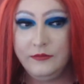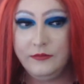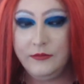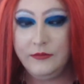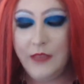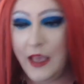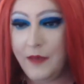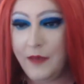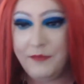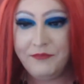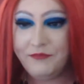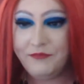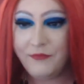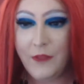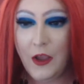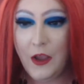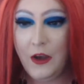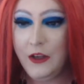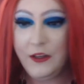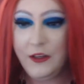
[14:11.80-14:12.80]
Yeah,
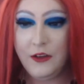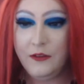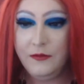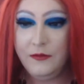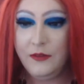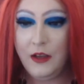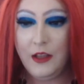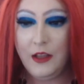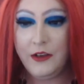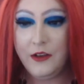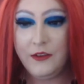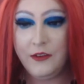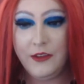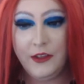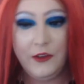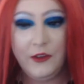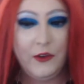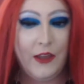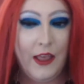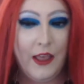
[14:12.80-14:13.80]
no, I don't
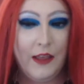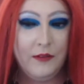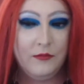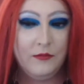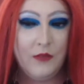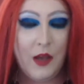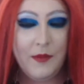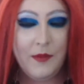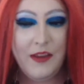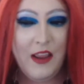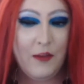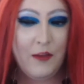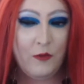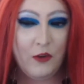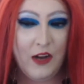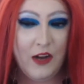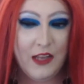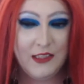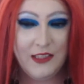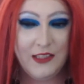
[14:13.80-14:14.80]
think you can. I mean,
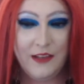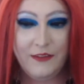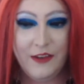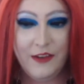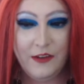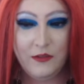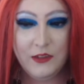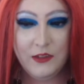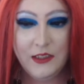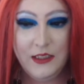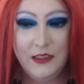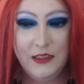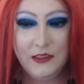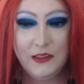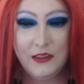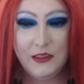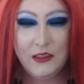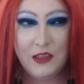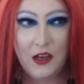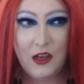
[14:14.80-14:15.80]
everyone has their favourite
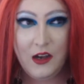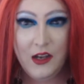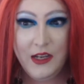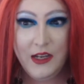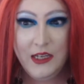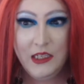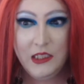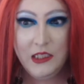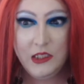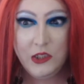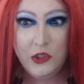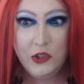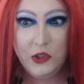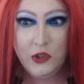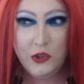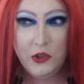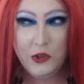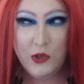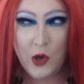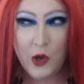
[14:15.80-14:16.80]
seasons. I
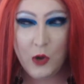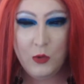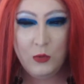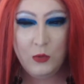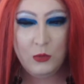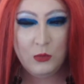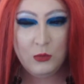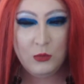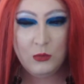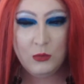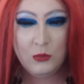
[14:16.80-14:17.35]
don't.